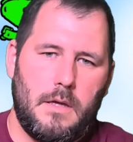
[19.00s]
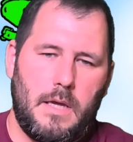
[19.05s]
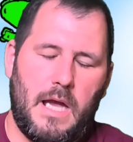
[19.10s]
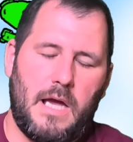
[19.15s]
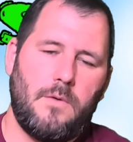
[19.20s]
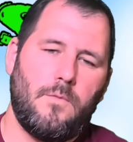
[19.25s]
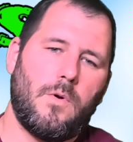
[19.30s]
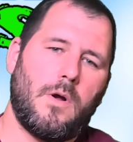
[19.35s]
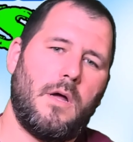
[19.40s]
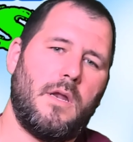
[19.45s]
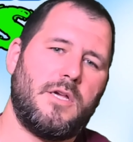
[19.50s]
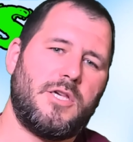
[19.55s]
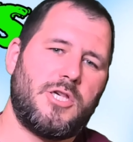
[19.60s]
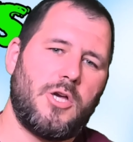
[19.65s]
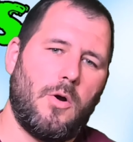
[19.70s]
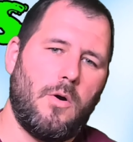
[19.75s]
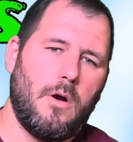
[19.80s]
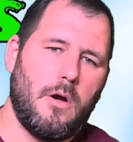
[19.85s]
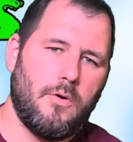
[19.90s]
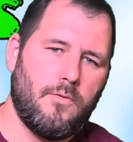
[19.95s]
And we're going to
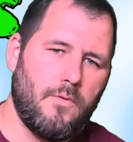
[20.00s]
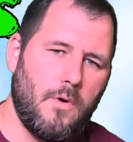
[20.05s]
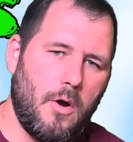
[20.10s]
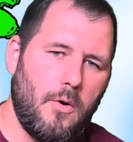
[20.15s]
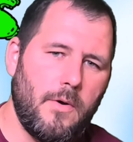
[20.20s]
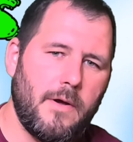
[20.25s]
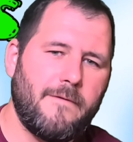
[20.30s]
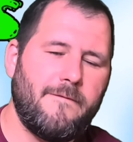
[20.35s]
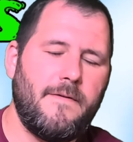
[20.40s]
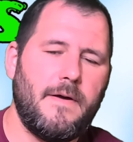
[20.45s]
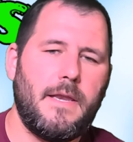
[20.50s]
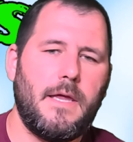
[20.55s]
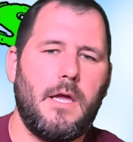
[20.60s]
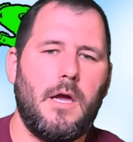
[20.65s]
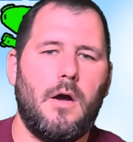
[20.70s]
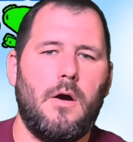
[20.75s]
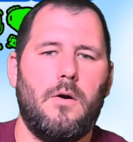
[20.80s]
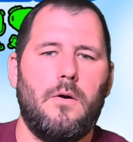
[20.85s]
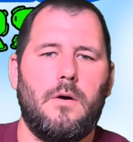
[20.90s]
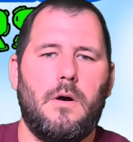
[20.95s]
show a heroic
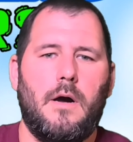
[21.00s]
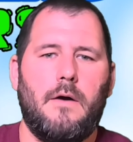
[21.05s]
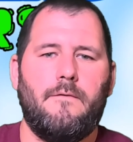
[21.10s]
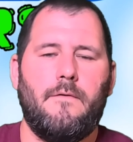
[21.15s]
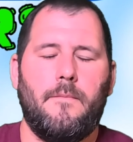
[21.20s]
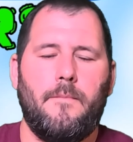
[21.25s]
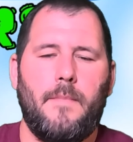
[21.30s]
video of